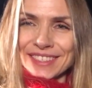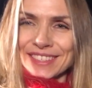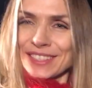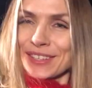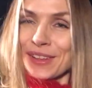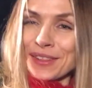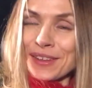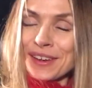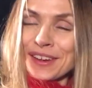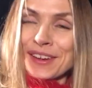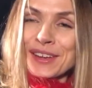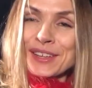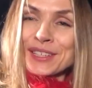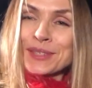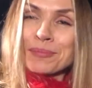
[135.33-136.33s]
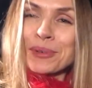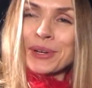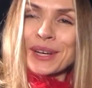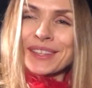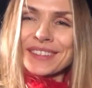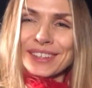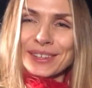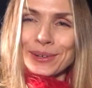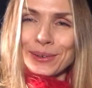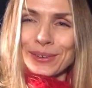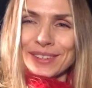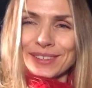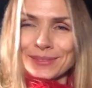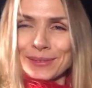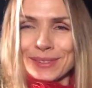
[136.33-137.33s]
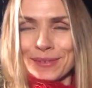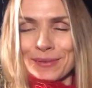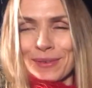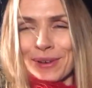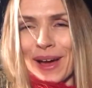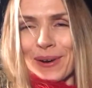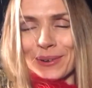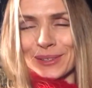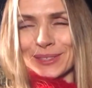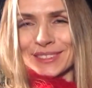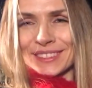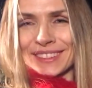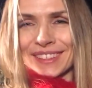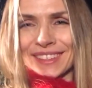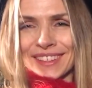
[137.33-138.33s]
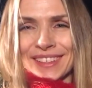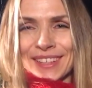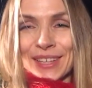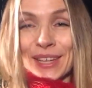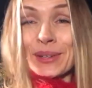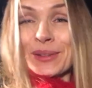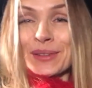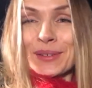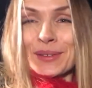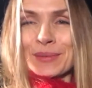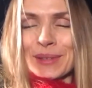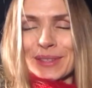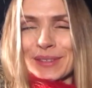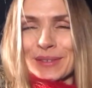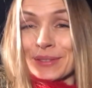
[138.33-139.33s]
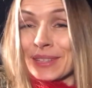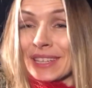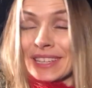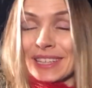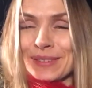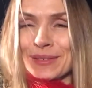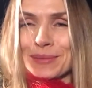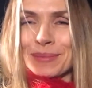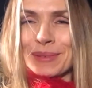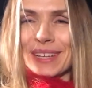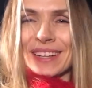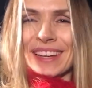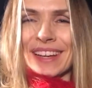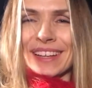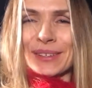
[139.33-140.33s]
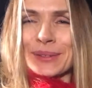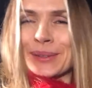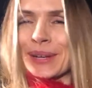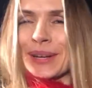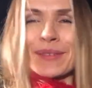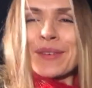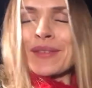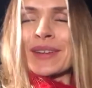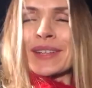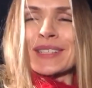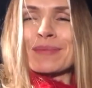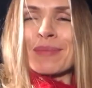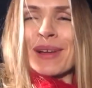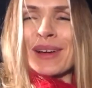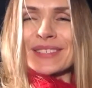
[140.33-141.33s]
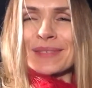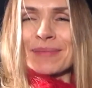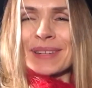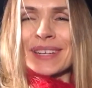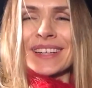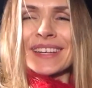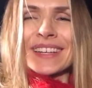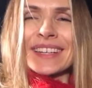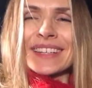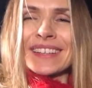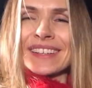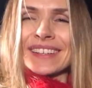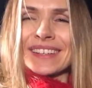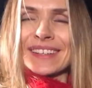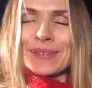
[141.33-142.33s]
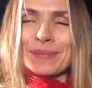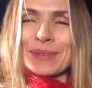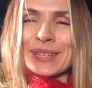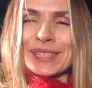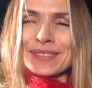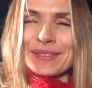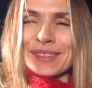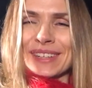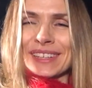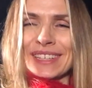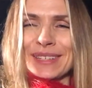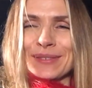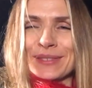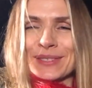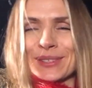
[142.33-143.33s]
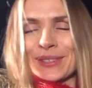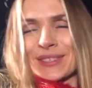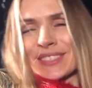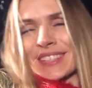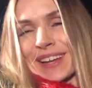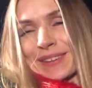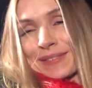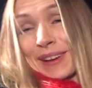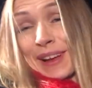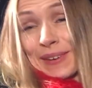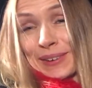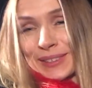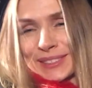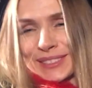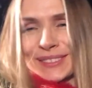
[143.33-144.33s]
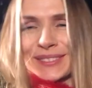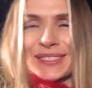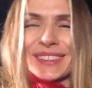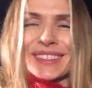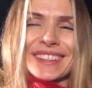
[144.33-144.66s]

It's another spring, they call it, with the flowers another with the leaves being like oh, everything is blossoming again the, because of the leaves looks like flowers